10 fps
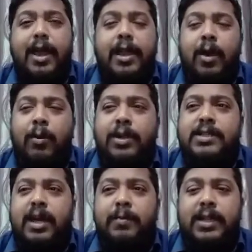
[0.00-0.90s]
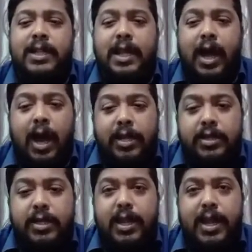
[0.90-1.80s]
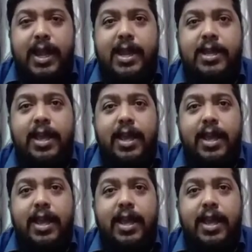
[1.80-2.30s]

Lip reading: Now what is happening? The other 8